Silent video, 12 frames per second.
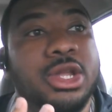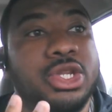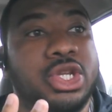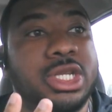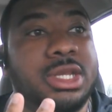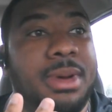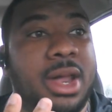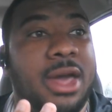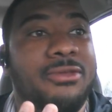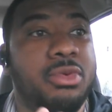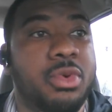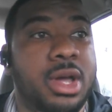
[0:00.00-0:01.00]
just about
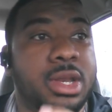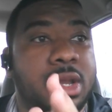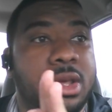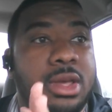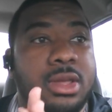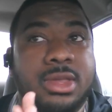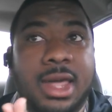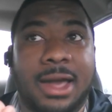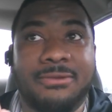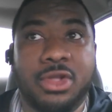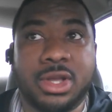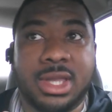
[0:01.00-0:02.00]
everyone that
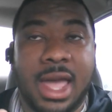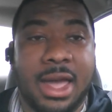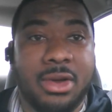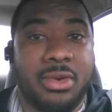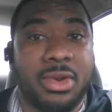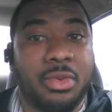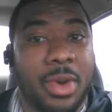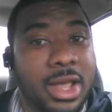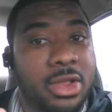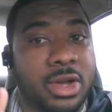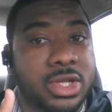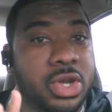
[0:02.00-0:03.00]
I've looked at on a
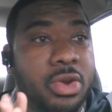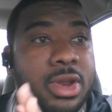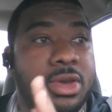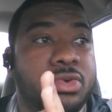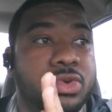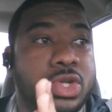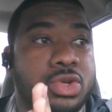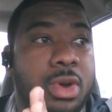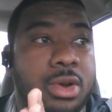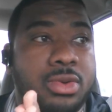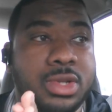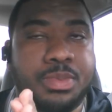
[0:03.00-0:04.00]
weight loss journey who
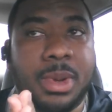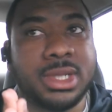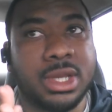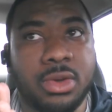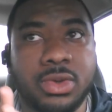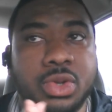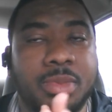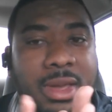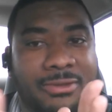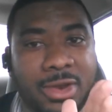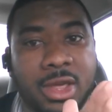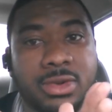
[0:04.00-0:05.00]
struggle, especially those who make
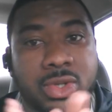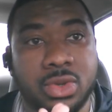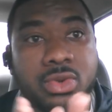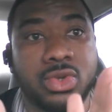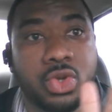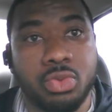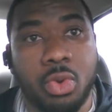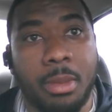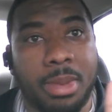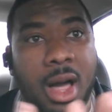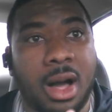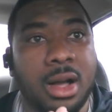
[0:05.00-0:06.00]
videos on YouTube or
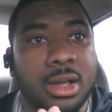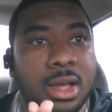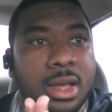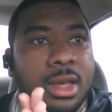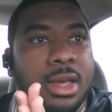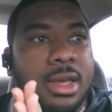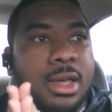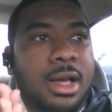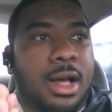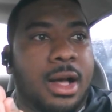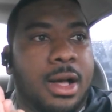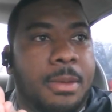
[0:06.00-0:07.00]
blog,
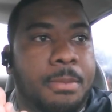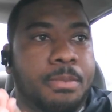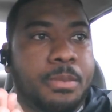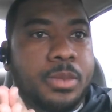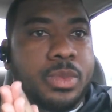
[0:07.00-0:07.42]
um,